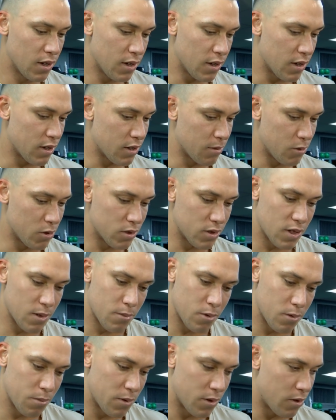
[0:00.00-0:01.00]
get them using that
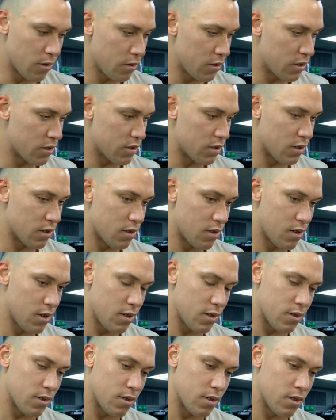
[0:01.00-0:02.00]
bullpen early is a good thing.
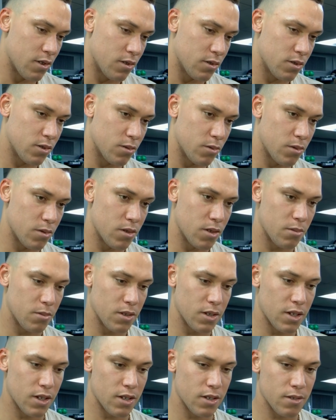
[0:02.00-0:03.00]
You know, so we were able
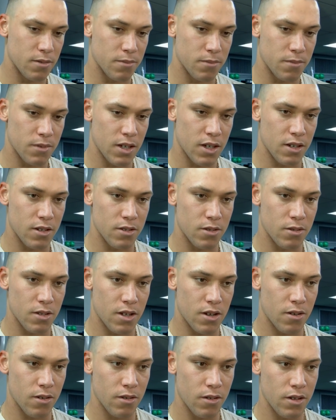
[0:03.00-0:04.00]
to kind of kind of do that
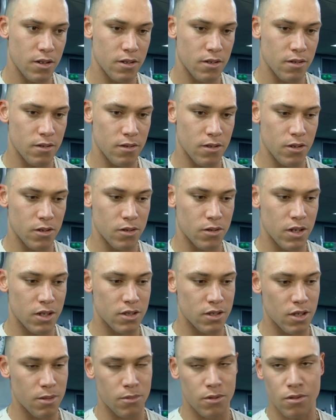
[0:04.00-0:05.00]
early and you know scratch a
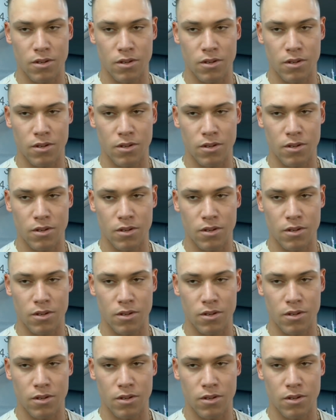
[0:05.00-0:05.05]
couple